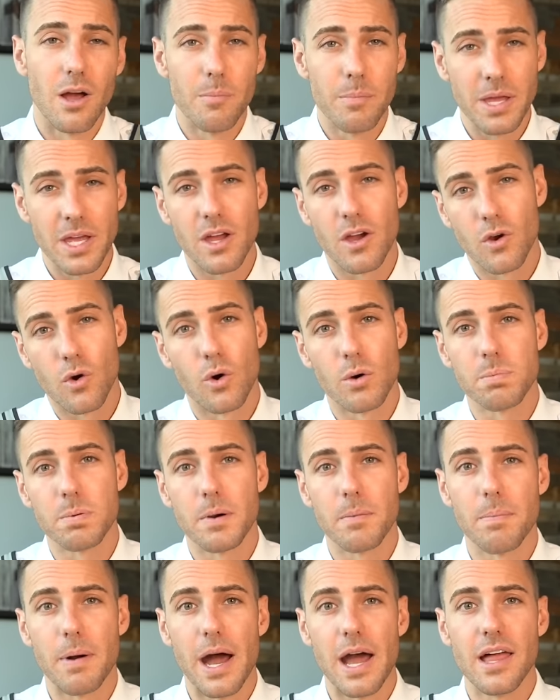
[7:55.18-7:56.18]
being a
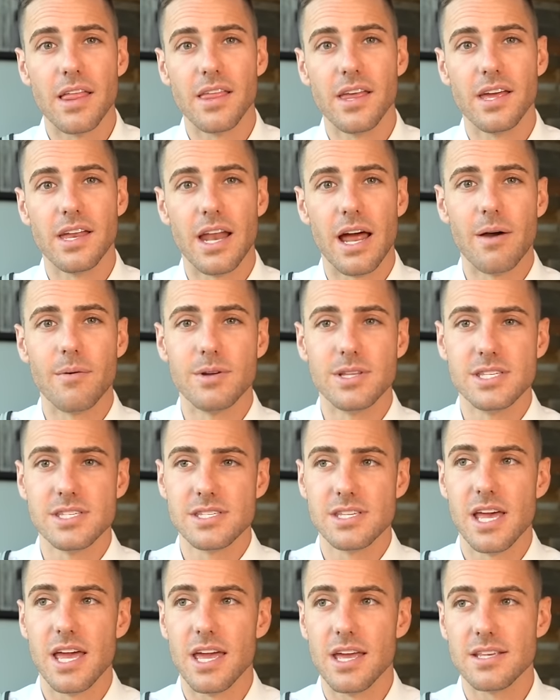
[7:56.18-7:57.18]
corporate pilot, I would
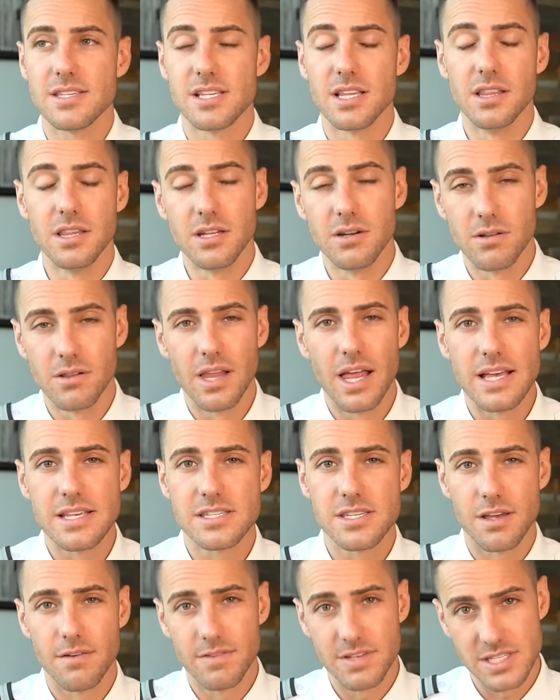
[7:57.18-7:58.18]
say, is a little
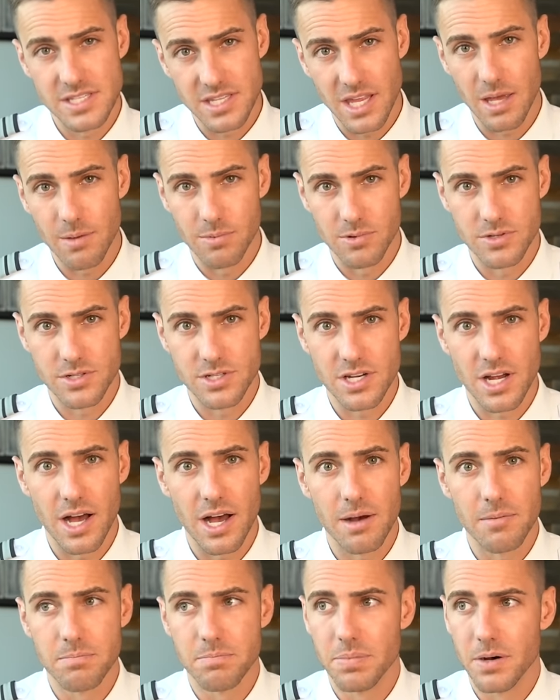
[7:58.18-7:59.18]
less of a stable
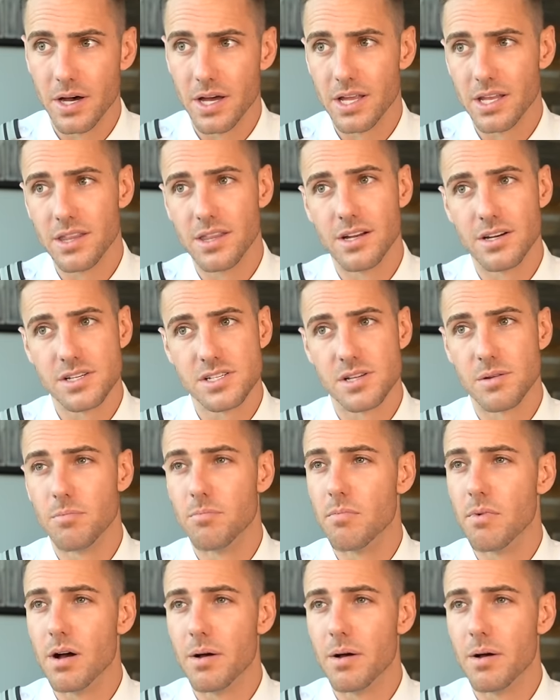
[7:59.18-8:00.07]
job, but there's some